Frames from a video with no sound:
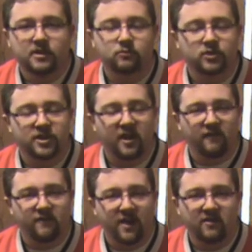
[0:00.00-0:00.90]
this was
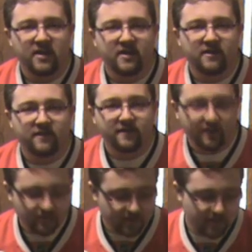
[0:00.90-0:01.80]
their very
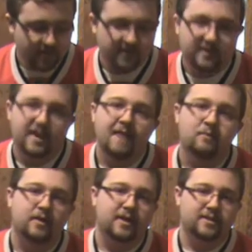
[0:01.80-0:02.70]
first
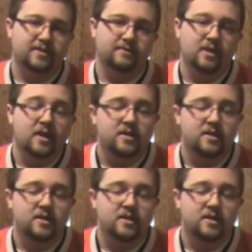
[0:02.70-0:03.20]
game release.